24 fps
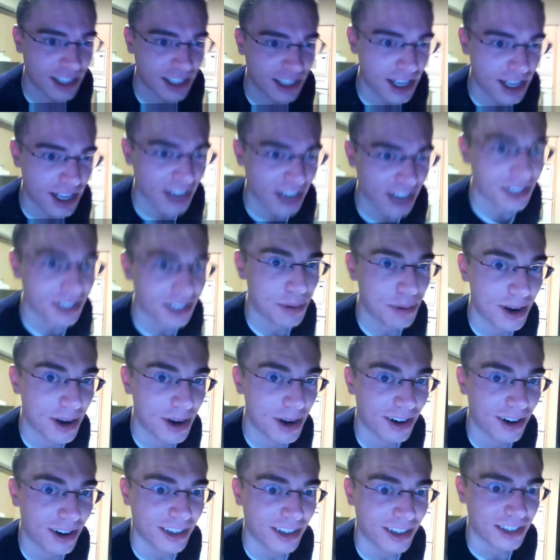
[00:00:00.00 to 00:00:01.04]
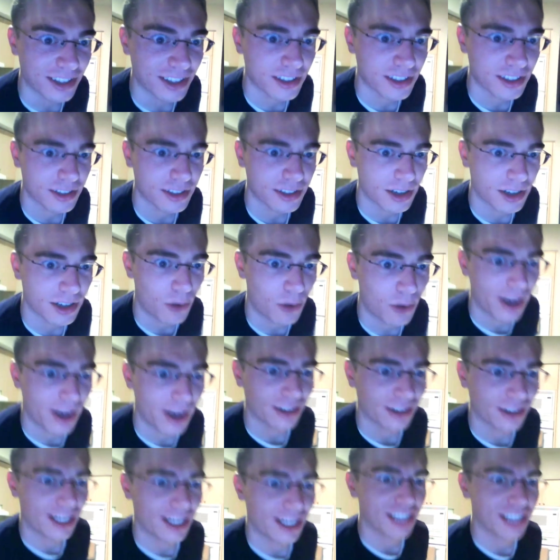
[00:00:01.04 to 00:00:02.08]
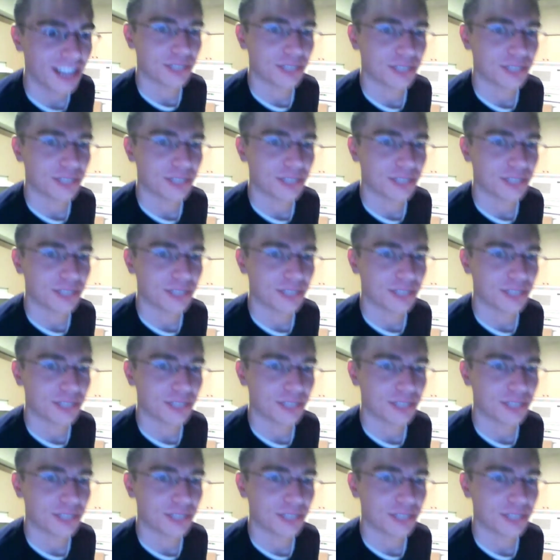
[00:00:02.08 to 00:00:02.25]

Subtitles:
Guest appearance. A wild Lige